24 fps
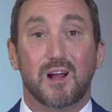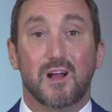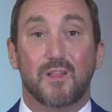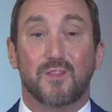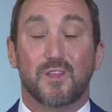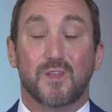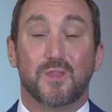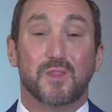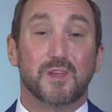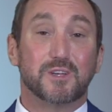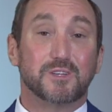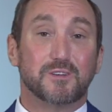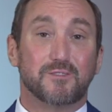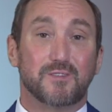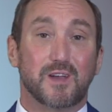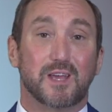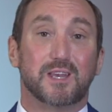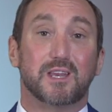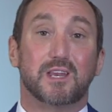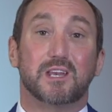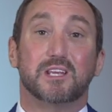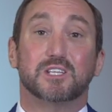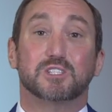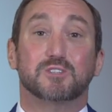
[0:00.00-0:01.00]
then the
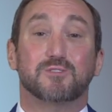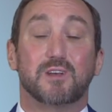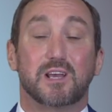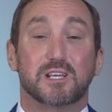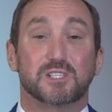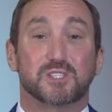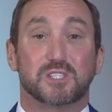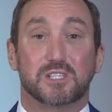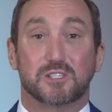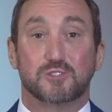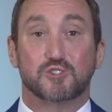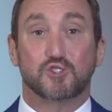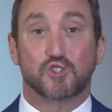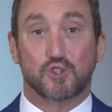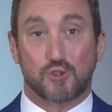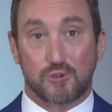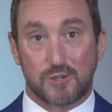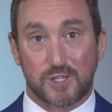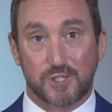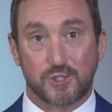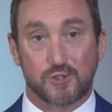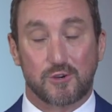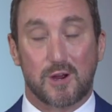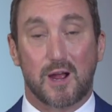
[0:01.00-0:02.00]
defendant is facing
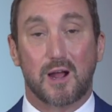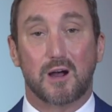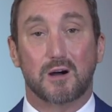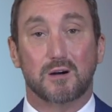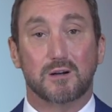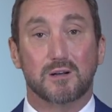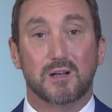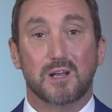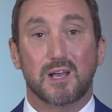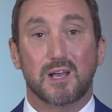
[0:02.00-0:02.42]
jury trial,